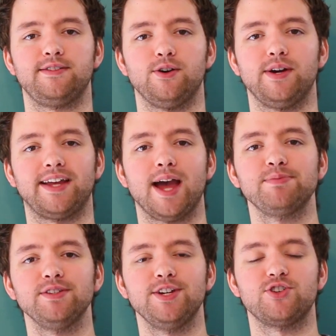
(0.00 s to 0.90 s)
So
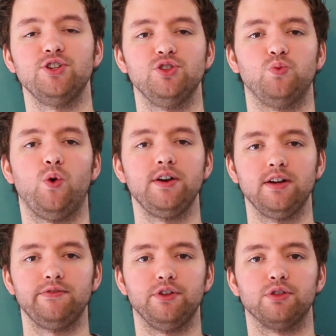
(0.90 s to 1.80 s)
encapsulation is one
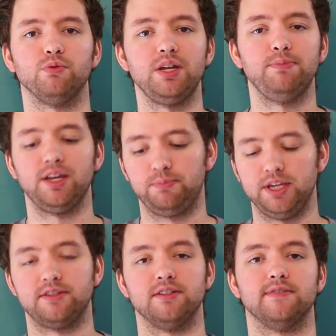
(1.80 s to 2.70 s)
of the three big
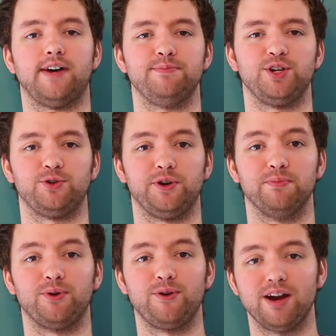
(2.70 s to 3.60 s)
pieces of
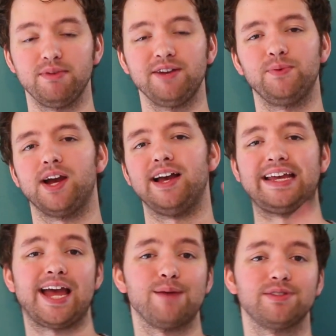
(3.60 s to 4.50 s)
object-oriented programming. We got
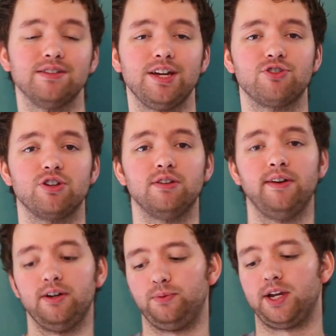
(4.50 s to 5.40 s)
encapsulation,
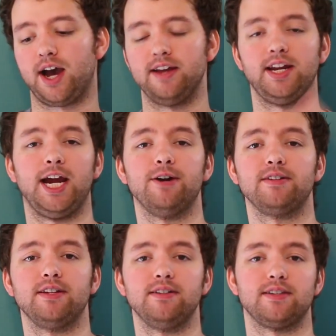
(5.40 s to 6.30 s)
we got
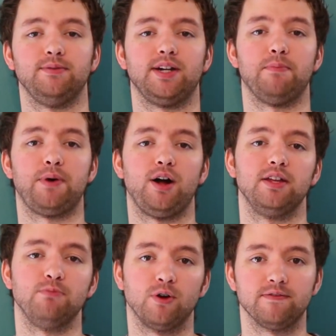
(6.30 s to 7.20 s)
inheritance, and we got
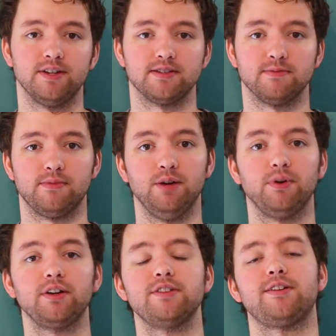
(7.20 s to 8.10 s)
polymorphism. And
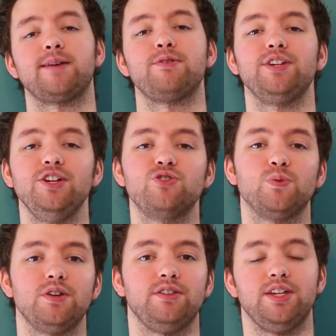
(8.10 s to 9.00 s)
we're gonna talk about each
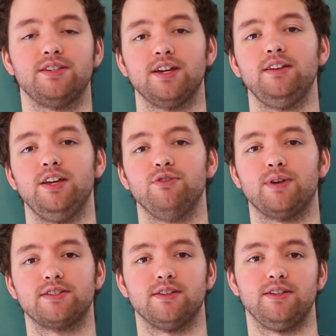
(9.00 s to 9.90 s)
one of these in the
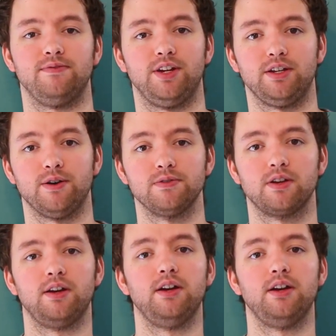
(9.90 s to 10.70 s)
rest of these videos.